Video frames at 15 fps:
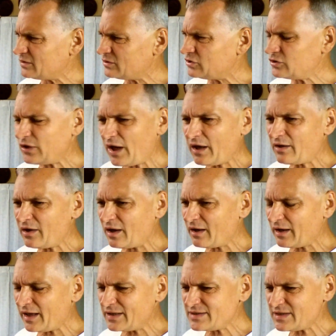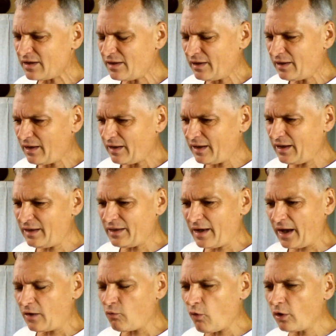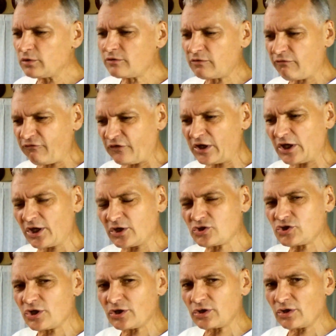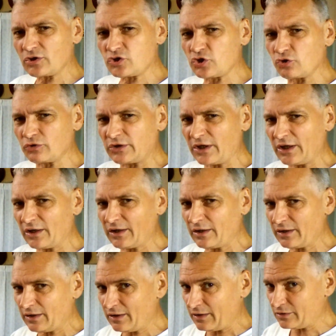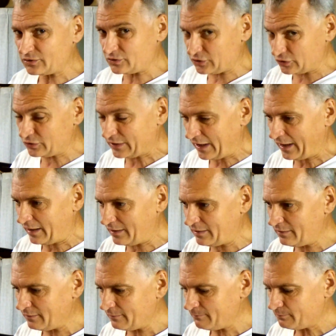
today I realized, hey, I won't finish shooting today,